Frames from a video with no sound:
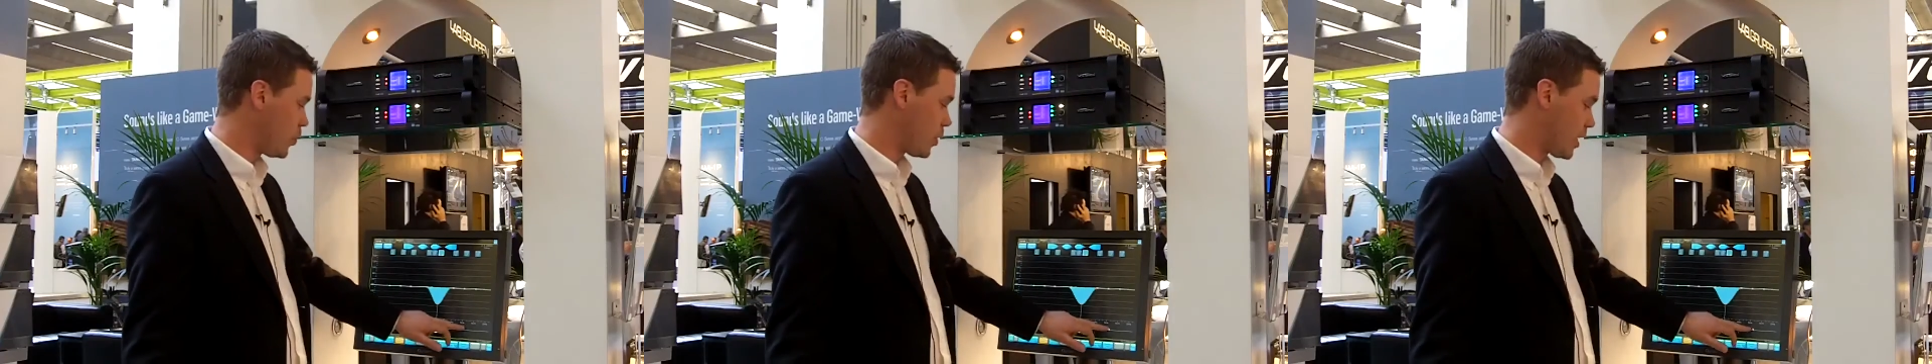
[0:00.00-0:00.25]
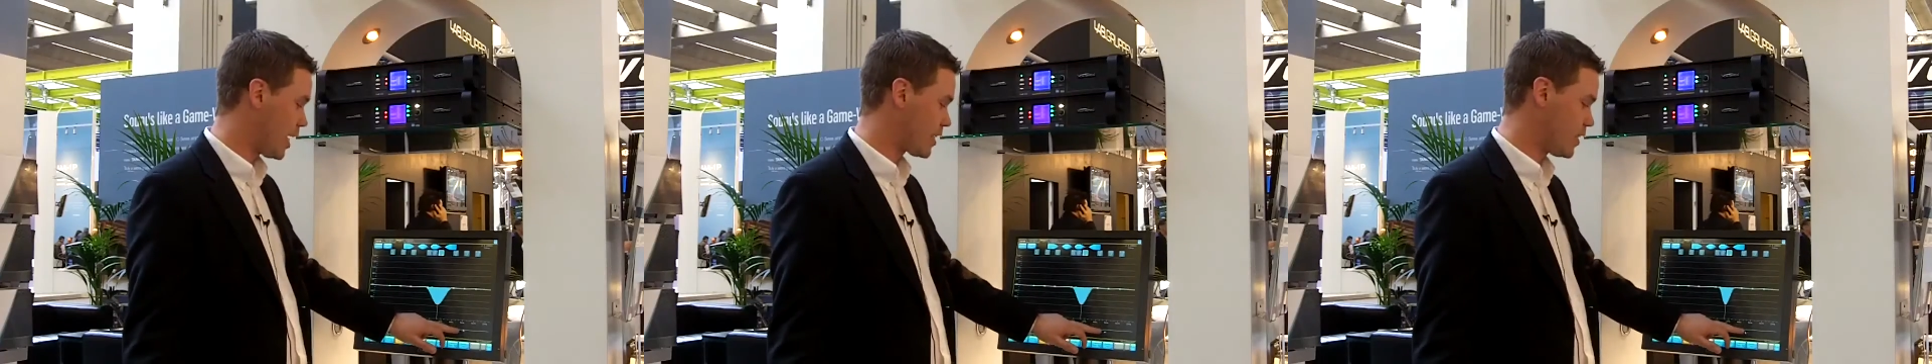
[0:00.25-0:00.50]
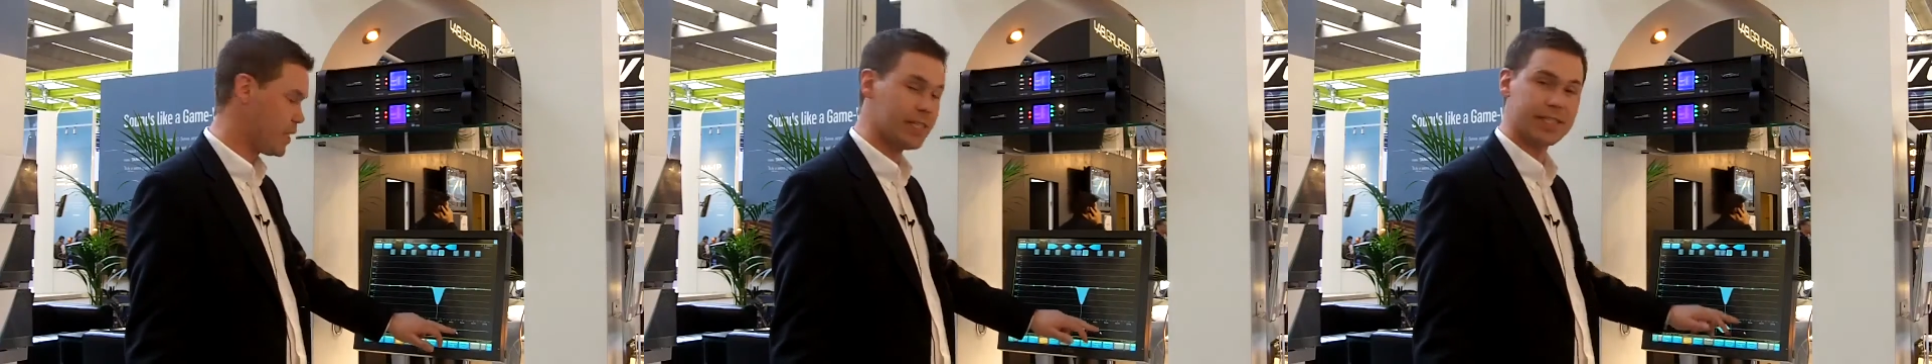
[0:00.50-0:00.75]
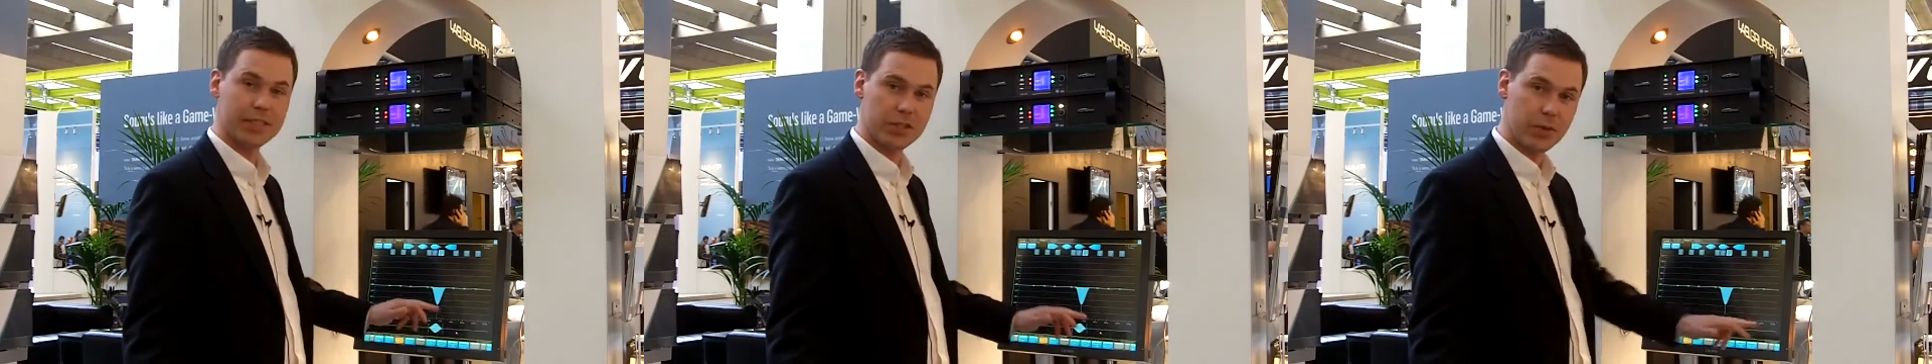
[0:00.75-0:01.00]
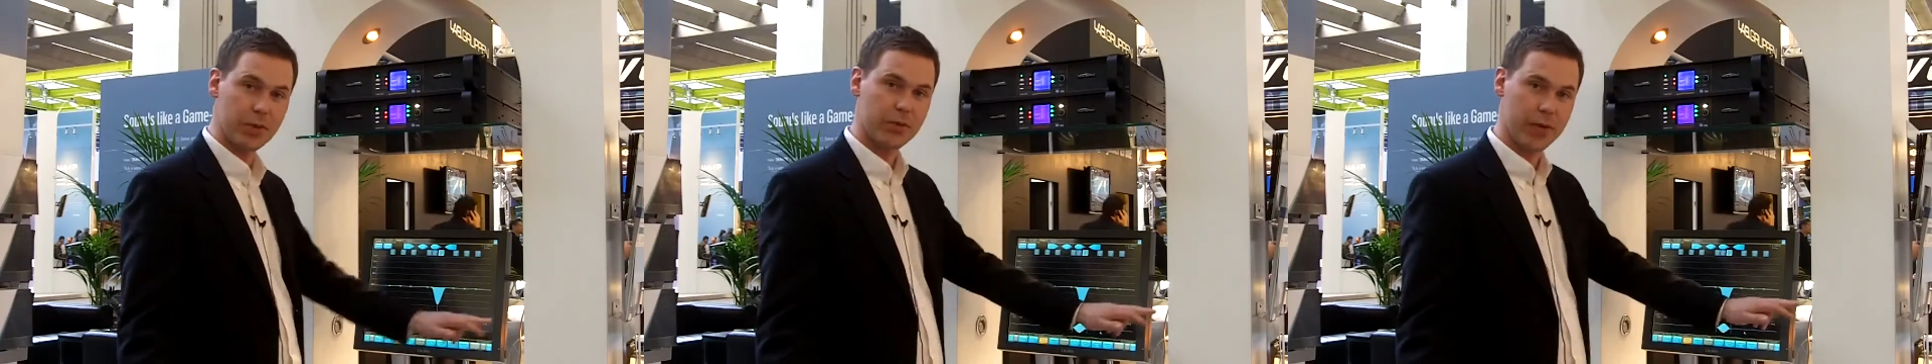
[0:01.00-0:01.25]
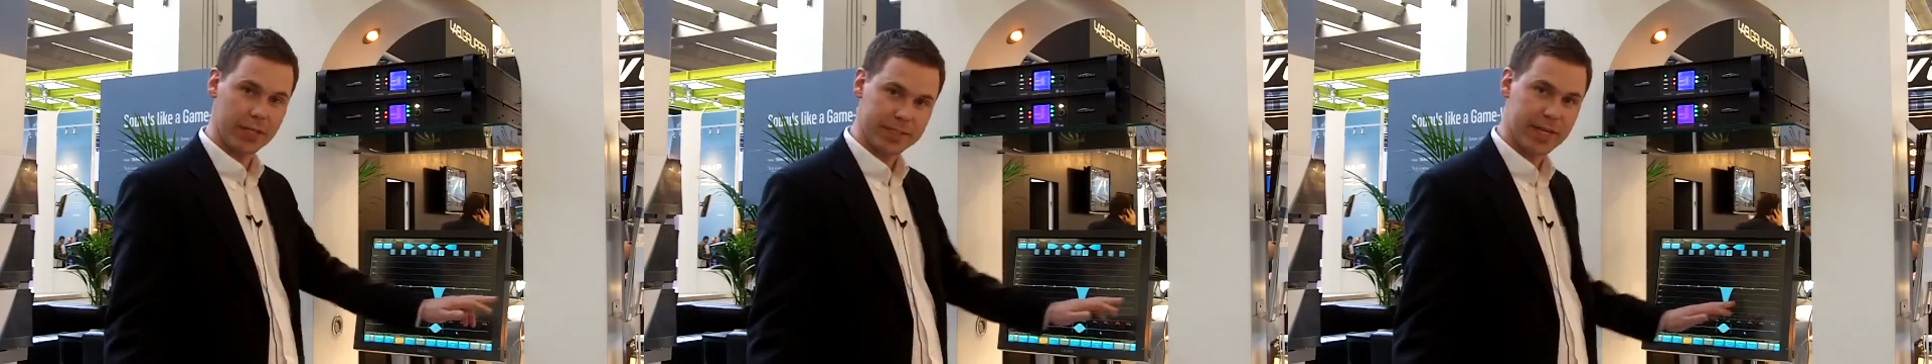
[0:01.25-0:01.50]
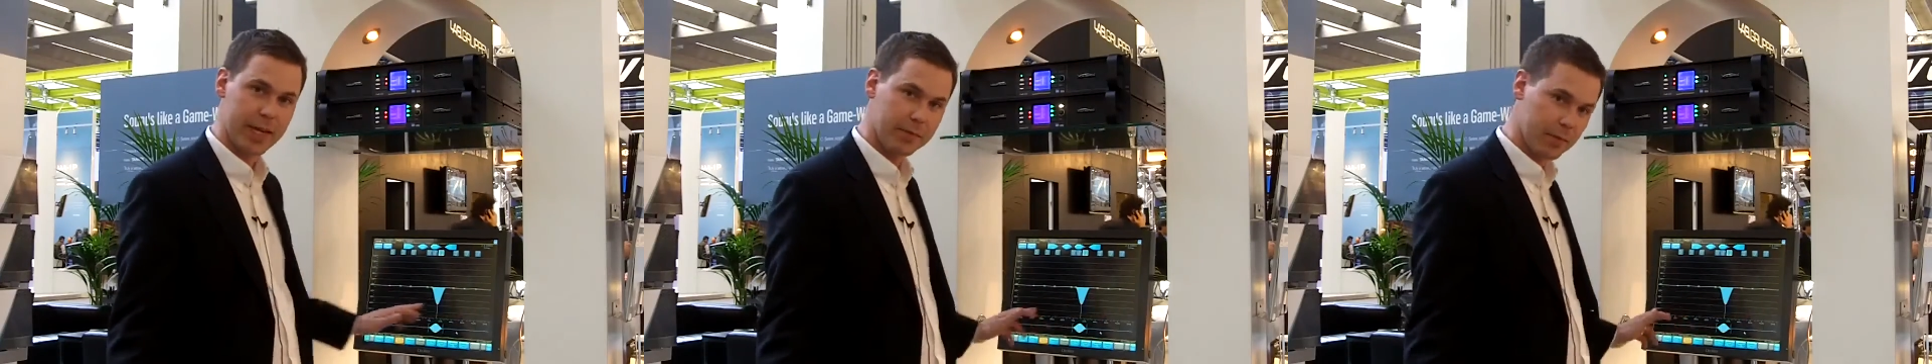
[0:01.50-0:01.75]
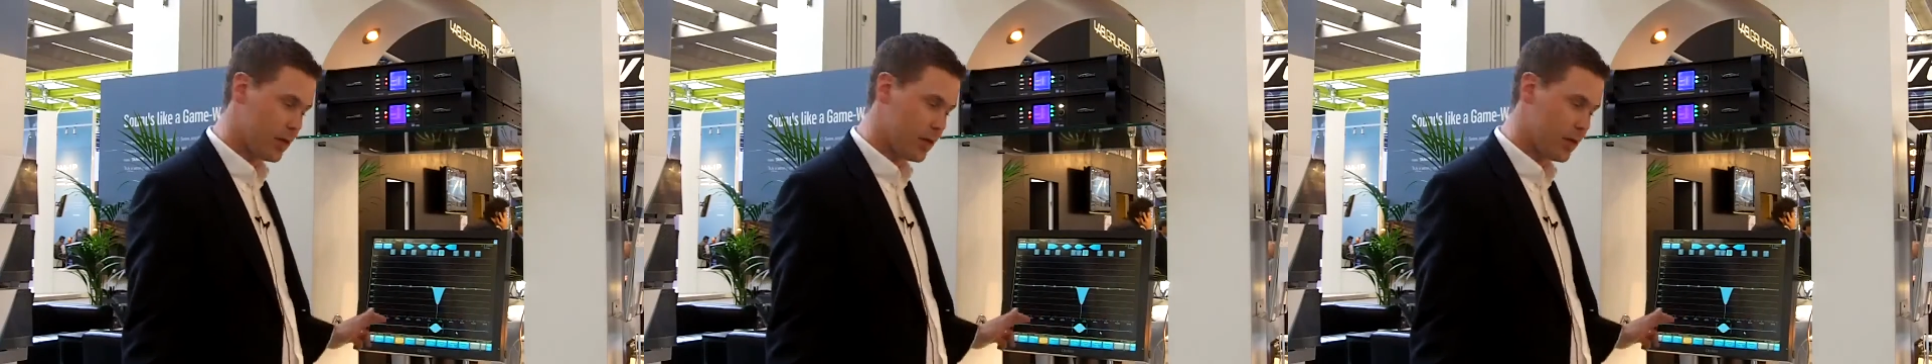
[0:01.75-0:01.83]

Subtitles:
you can actually listen to it real time.